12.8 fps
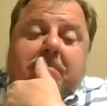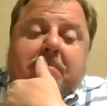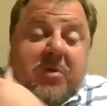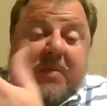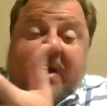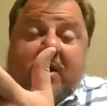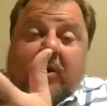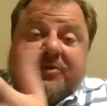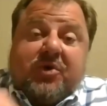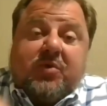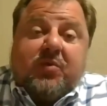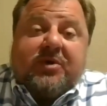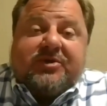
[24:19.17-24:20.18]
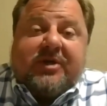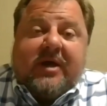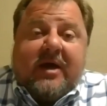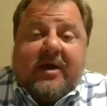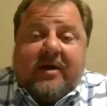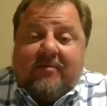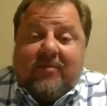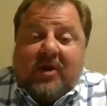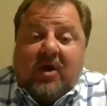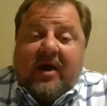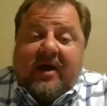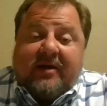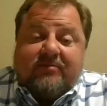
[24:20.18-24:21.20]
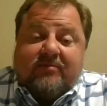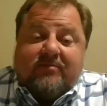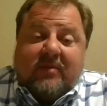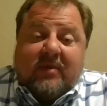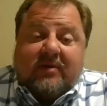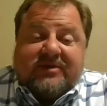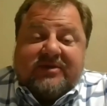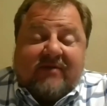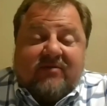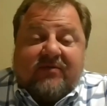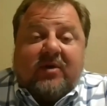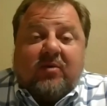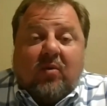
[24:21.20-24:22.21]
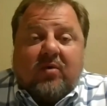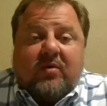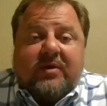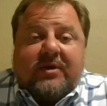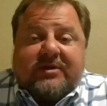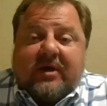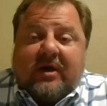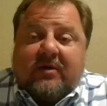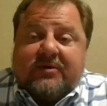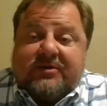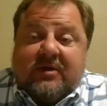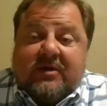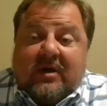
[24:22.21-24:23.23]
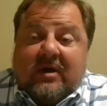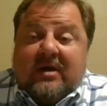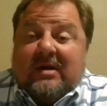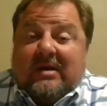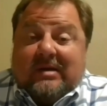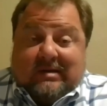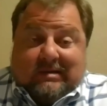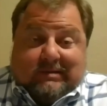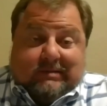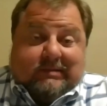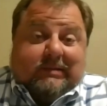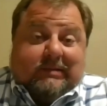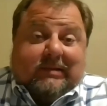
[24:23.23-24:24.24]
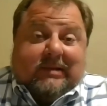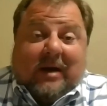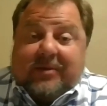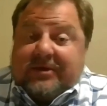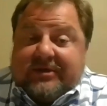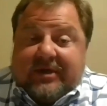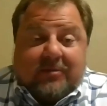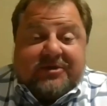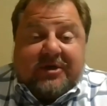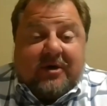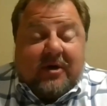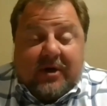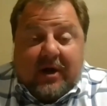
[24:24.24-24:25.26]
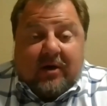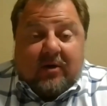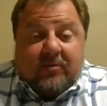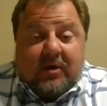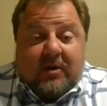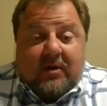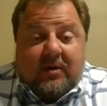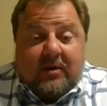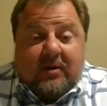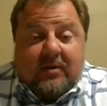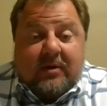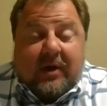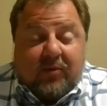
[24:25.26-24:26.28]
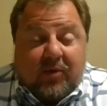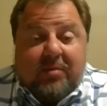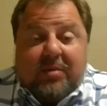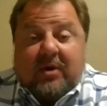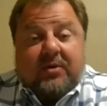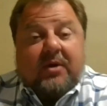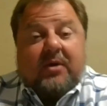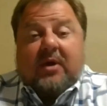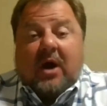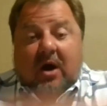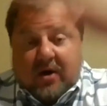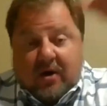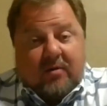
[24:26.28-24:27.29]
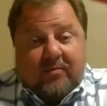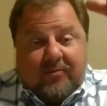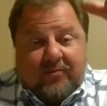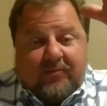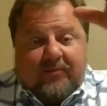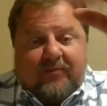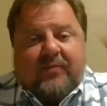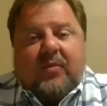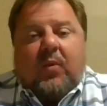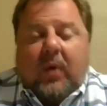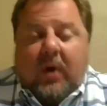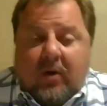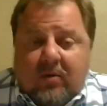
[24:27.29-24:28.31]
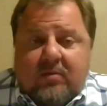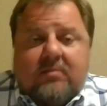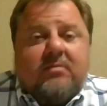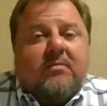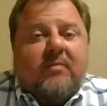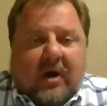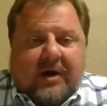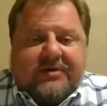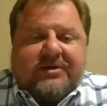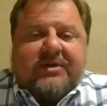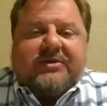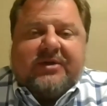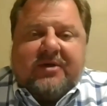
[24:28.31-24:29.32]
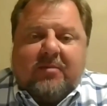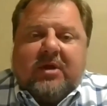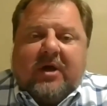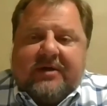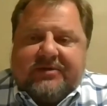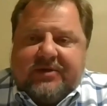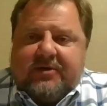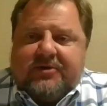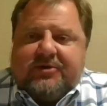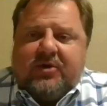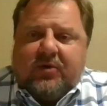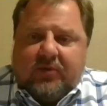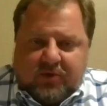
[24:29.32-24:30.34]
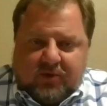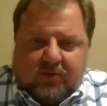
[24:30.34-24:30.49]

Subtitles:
You may also wish to say, hey, you know, I had 7 feet of water in this house. I'm going to tear it down and rebuild it higher. Well, ICC complies there too.